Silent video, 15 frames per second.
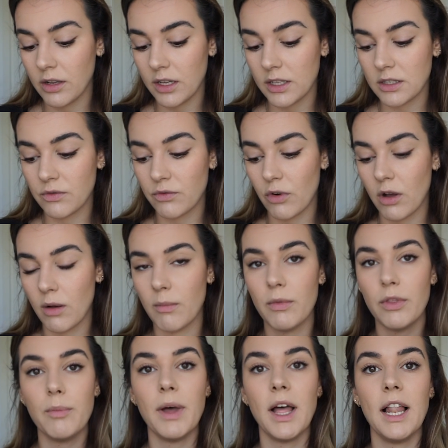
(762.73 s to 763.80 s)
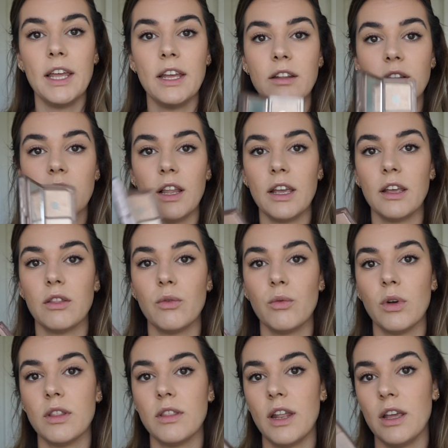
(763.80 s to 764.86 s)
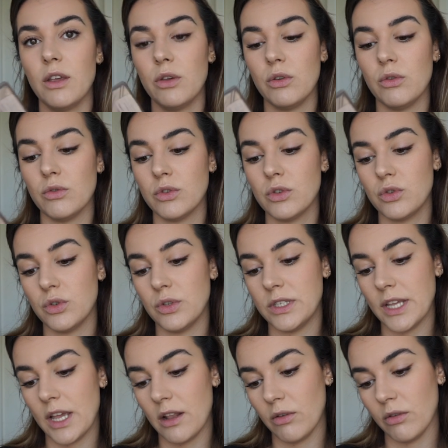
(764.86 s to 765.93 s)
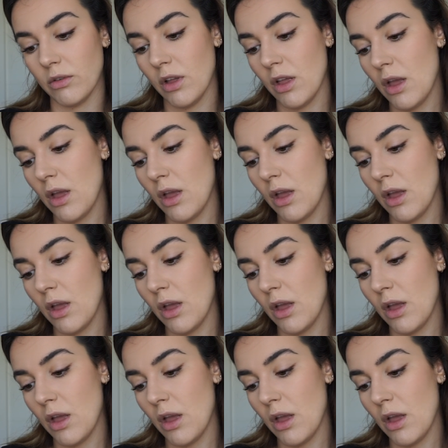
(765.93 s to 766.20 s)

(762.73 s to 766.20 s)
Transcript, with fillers: It's from the palette, like the one that I used to settle